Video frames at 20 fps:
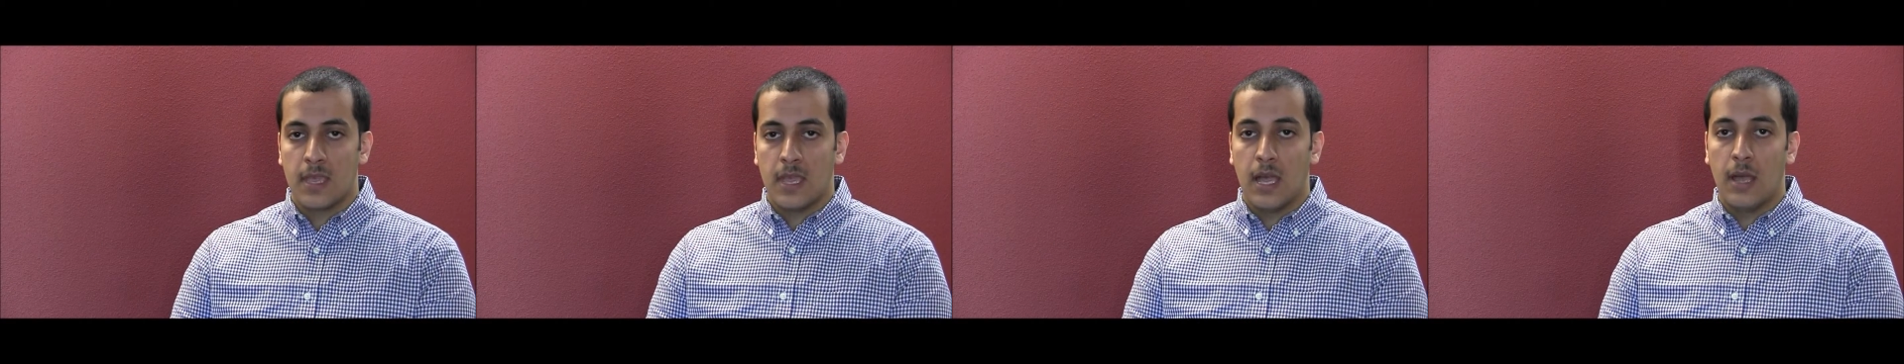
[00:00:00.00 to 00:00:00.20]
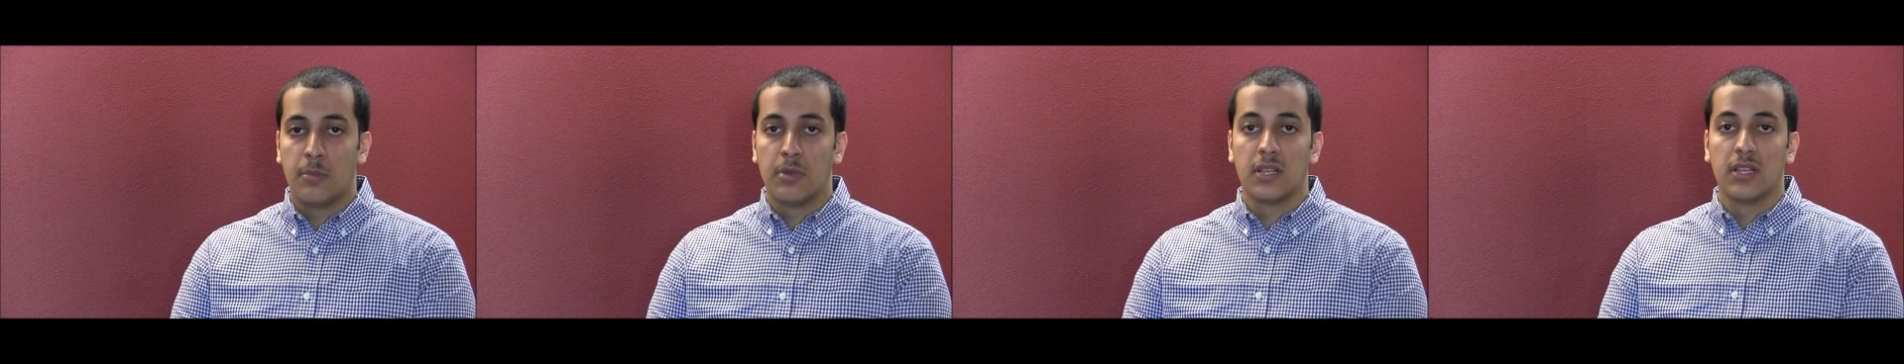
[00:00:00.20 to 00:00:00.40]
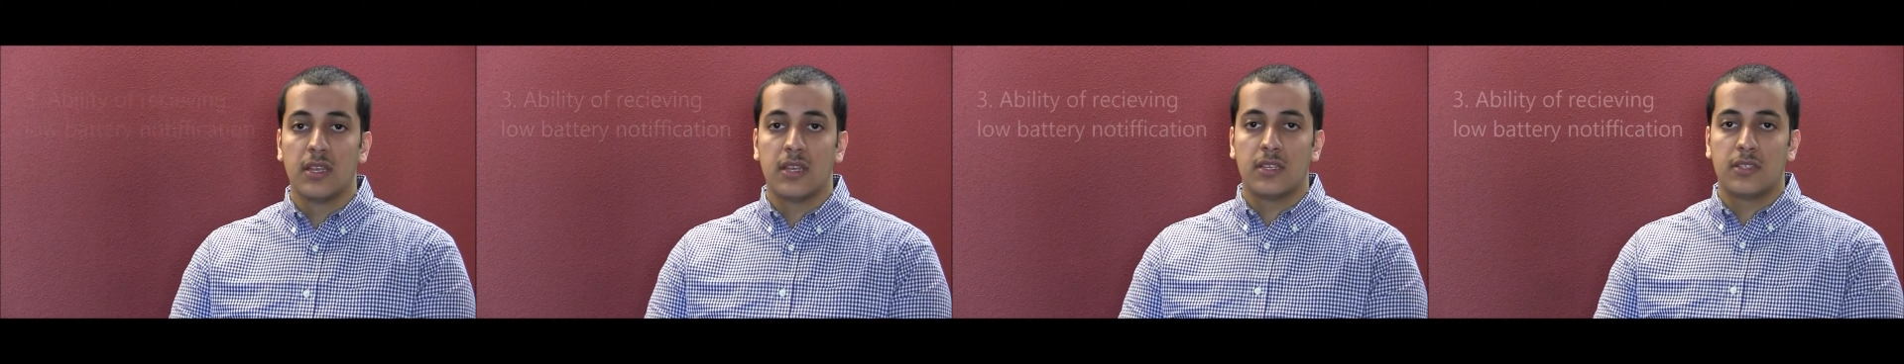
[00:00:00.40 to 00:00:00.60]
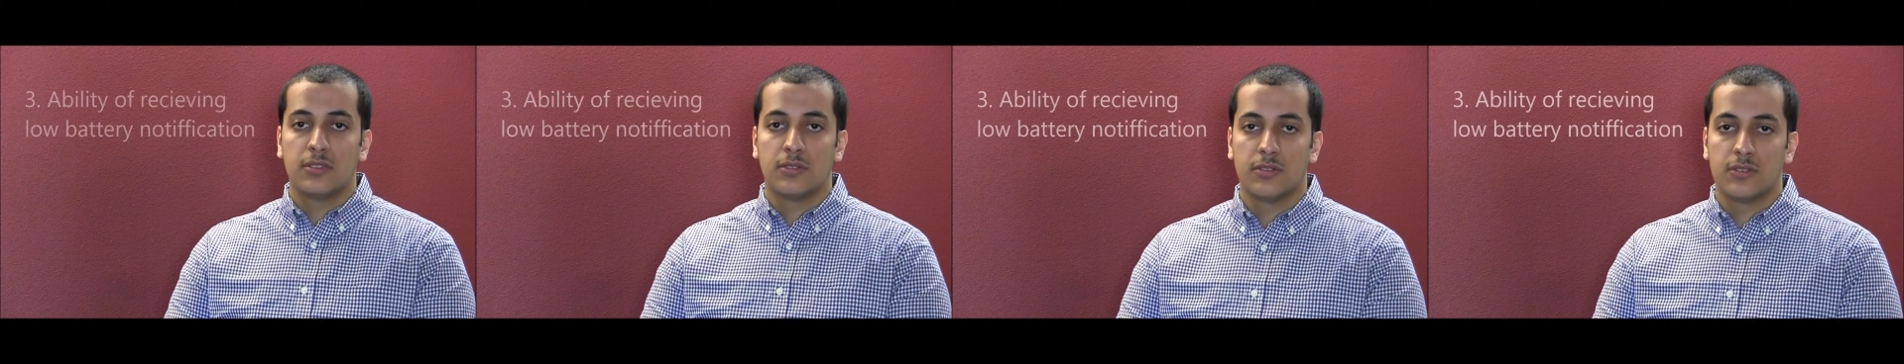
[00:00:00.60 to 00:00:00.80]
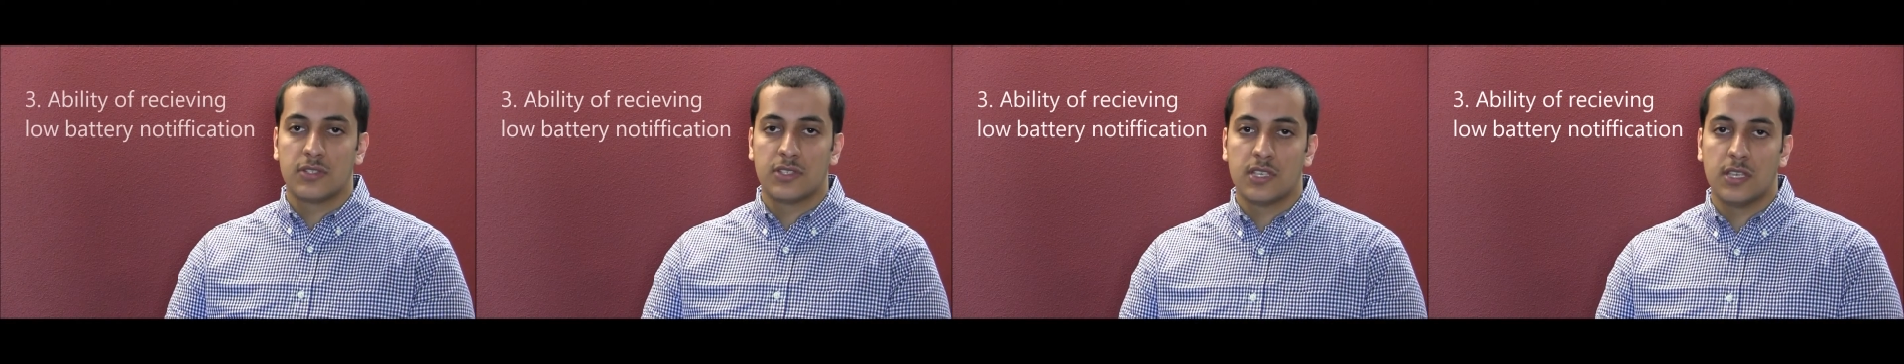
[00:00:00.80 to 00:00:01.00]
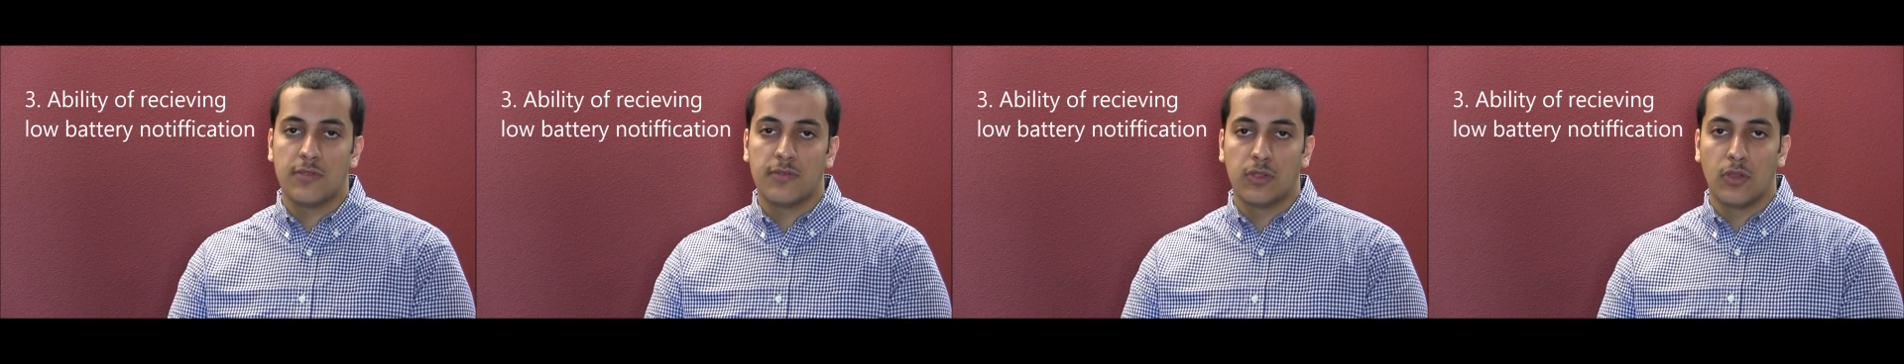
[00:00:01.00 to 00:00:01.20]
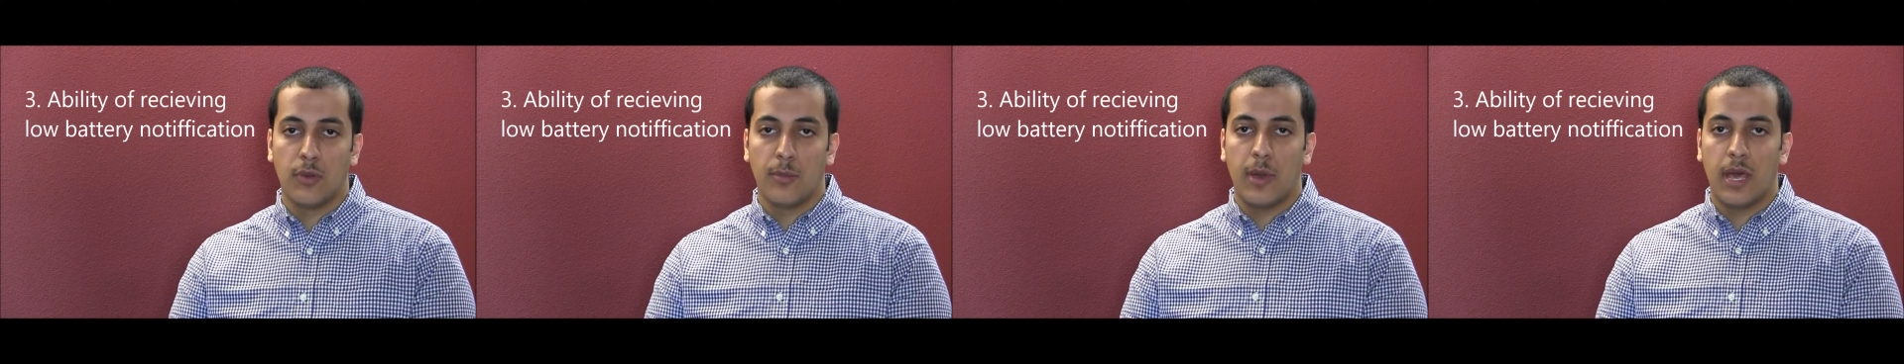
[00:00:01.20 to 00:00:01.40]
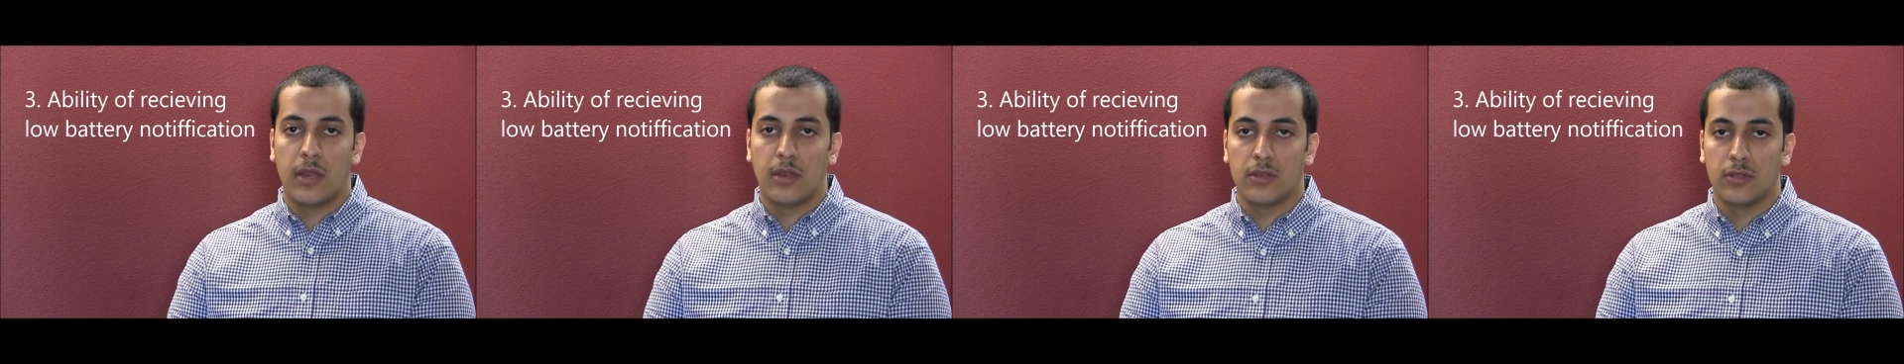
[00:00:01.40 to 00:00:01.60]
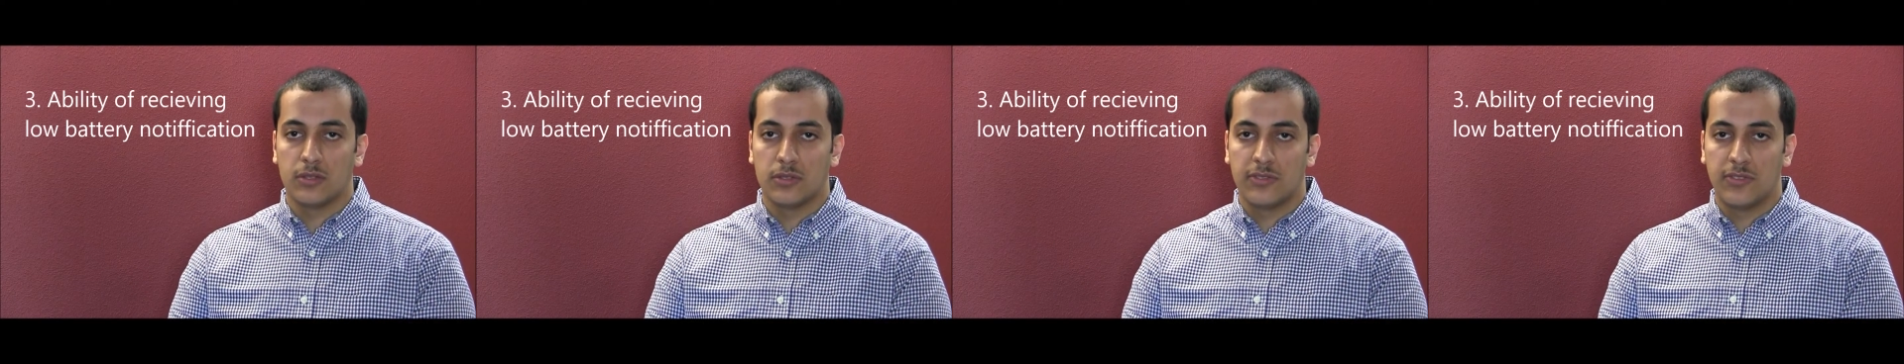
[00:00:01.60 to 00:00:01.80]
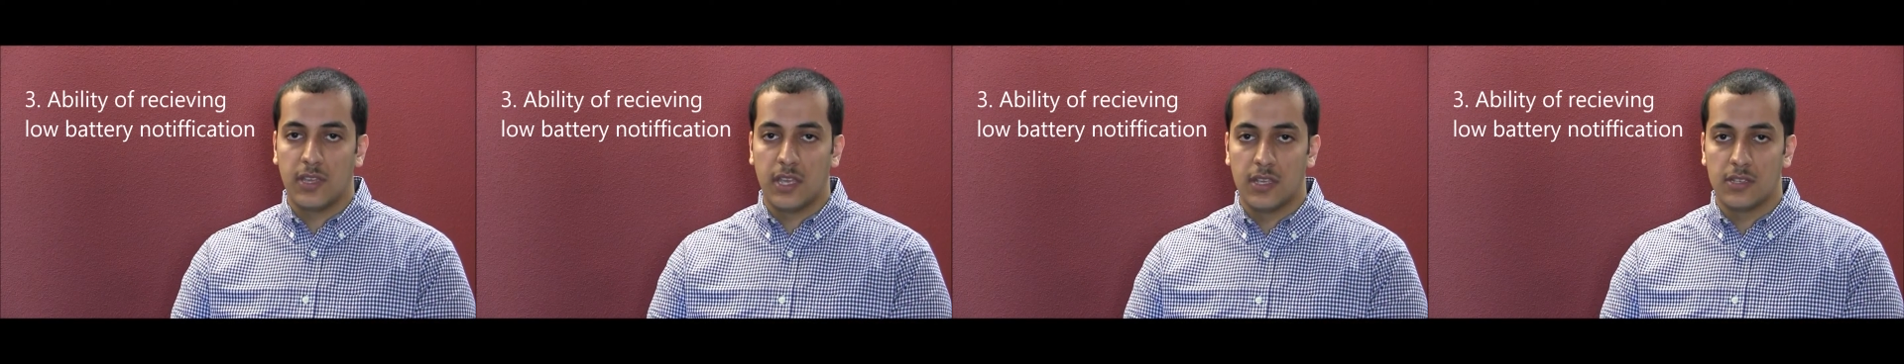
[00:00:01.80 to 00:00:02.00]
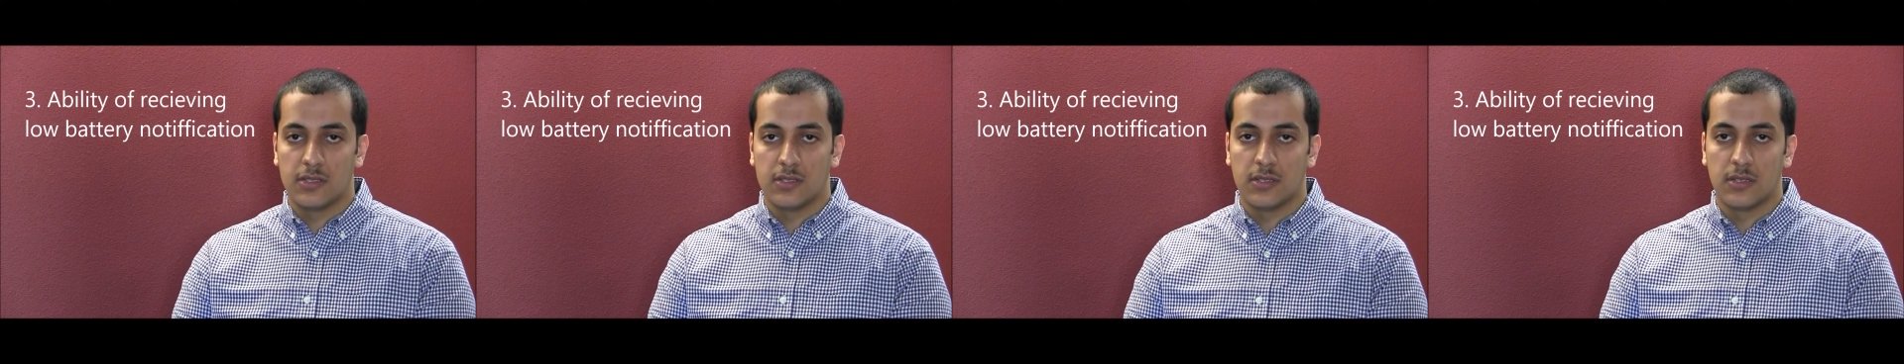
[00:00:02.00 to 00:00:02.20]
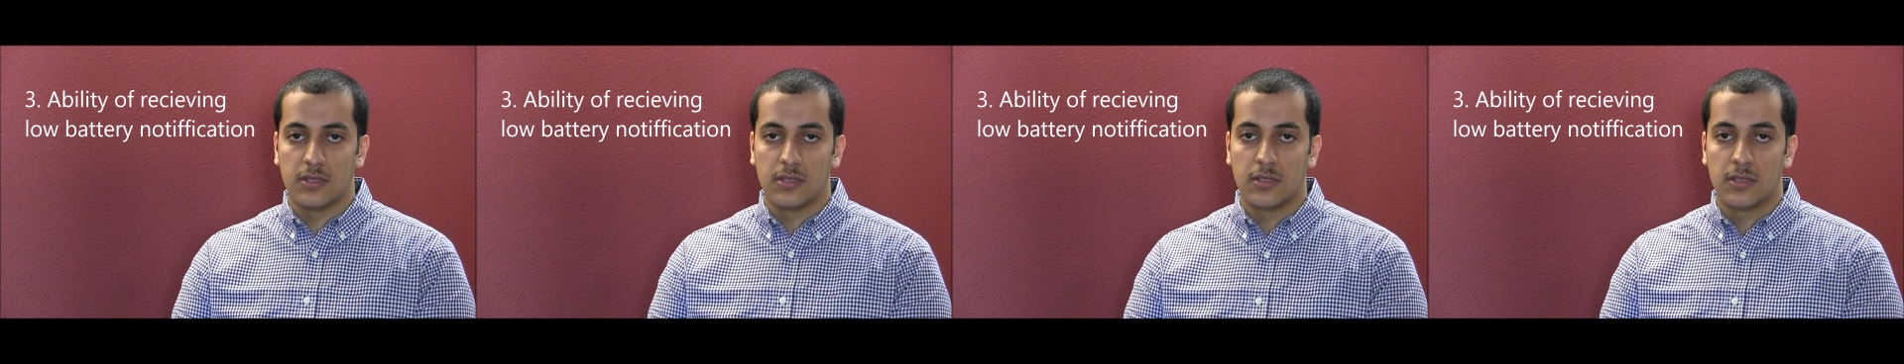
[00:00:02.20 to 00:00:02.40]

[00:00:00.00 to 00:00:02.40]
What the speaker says: Ability to receive low battery notification.